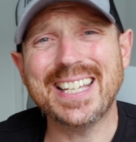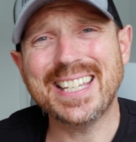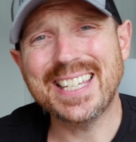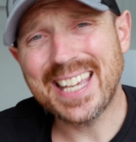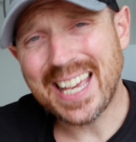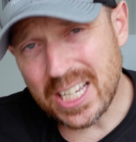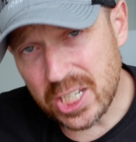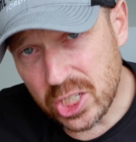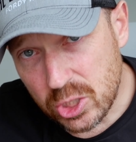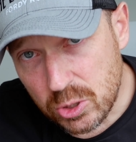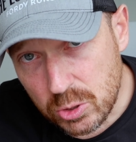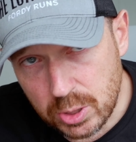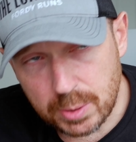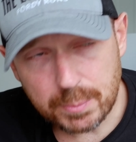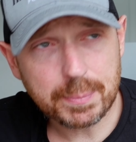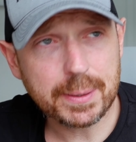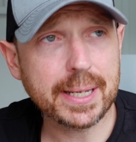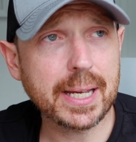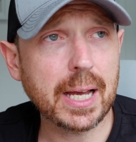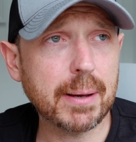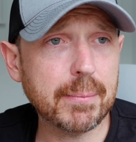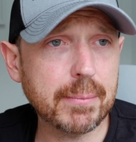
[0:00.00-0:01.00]
yes you
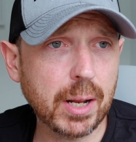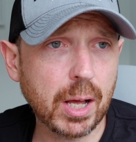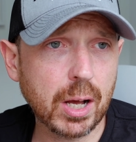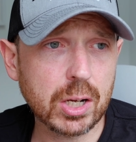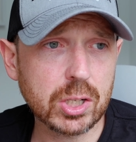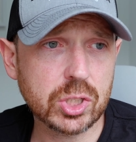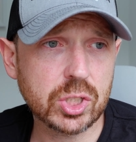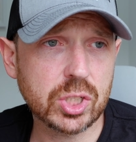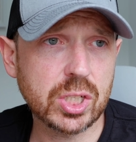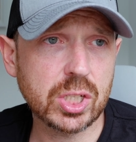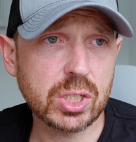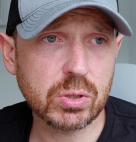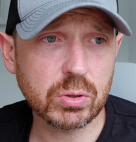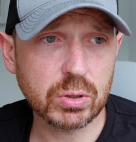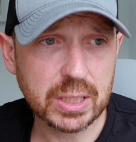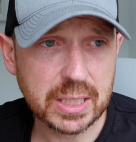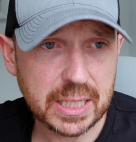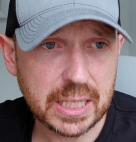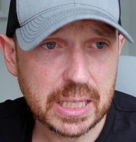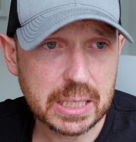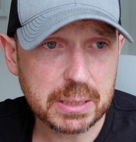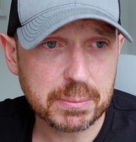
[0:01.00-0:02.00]
can pick up last year's
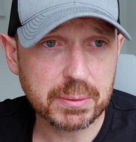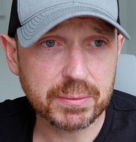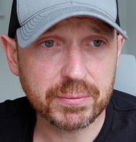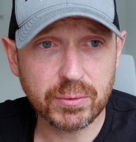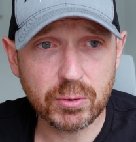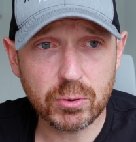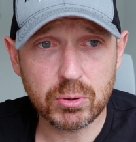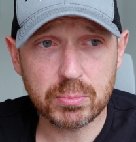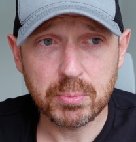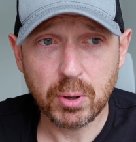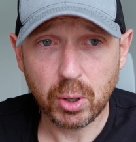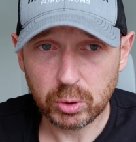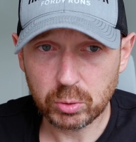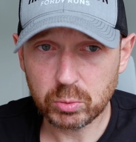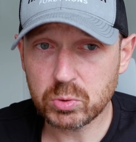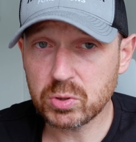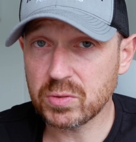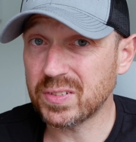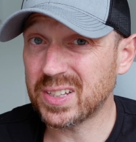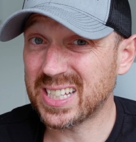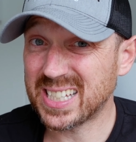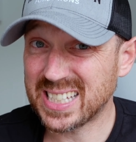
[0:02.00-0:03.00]
or the years before
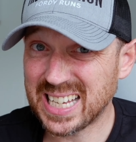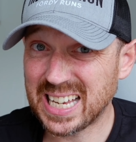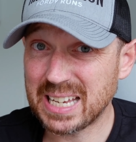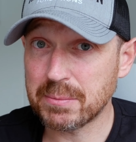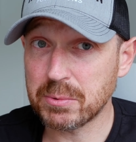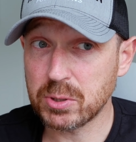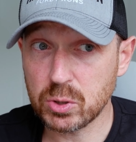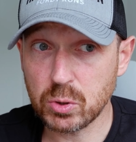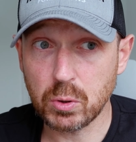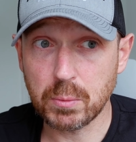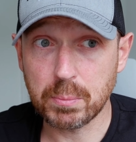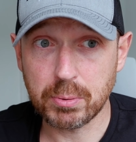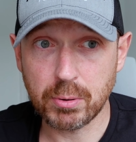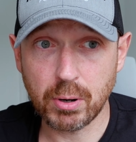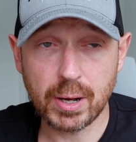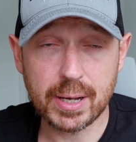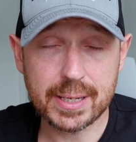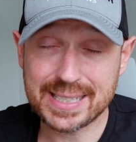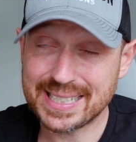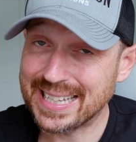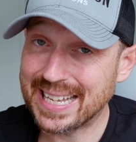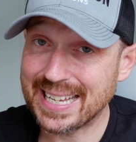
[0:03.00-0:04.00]
models for the same sort of
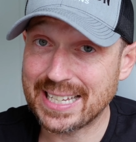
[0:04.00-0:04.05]
price